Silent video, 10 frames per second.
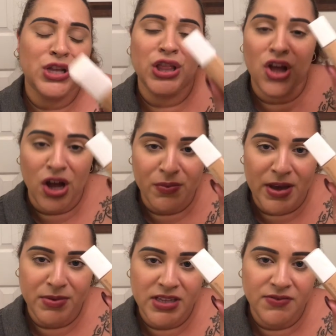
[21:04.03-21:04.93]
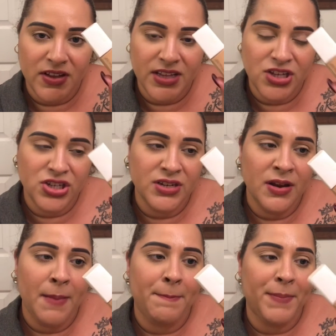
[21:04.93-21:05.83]
long way with this foundation,
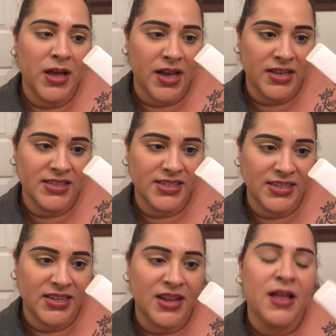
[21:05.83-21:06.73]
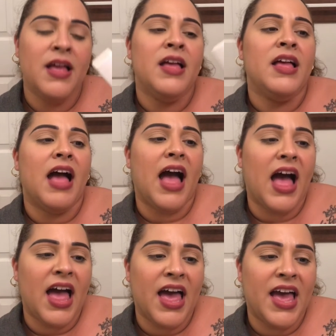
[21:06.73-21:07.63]
but
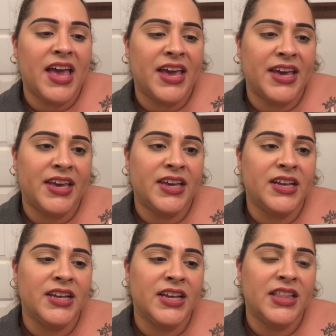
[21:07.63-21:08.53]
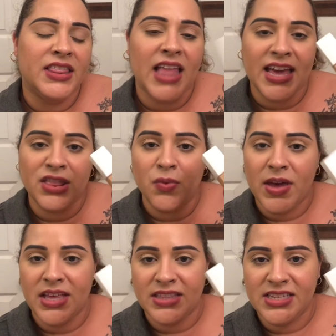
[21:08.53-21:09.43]
I like the way
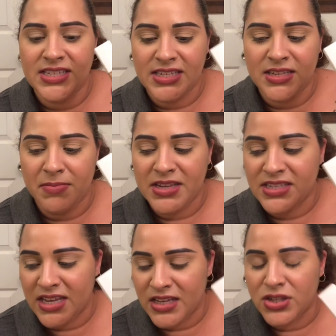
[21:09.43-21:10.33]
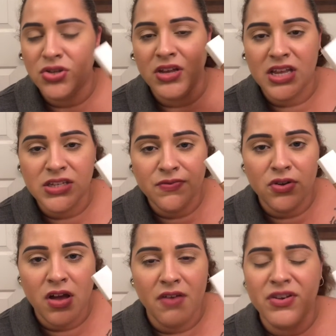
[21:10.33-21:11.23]
that this sits on my skin. So it is full
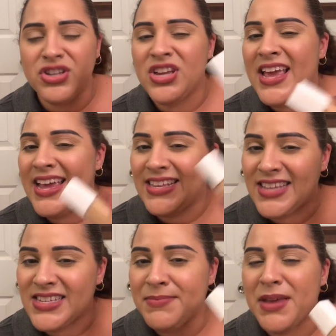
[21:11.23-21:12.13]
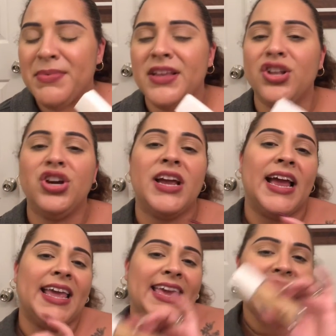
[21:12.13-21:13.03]
coverage. It doesn't make me look
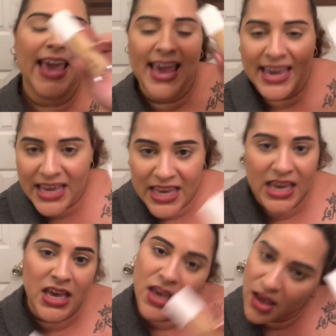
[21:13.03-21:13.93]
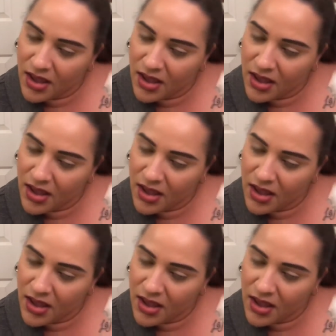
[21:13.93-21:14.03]
cakey.